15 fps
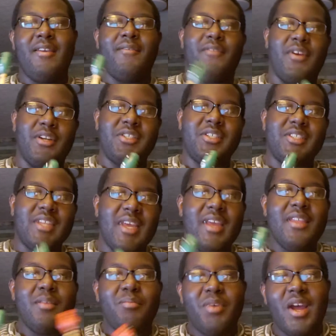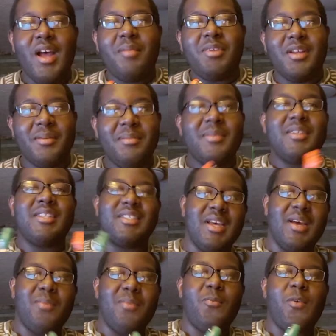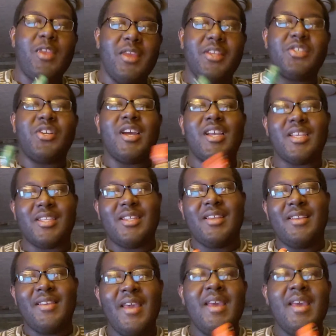First you say the problem to someone you trust.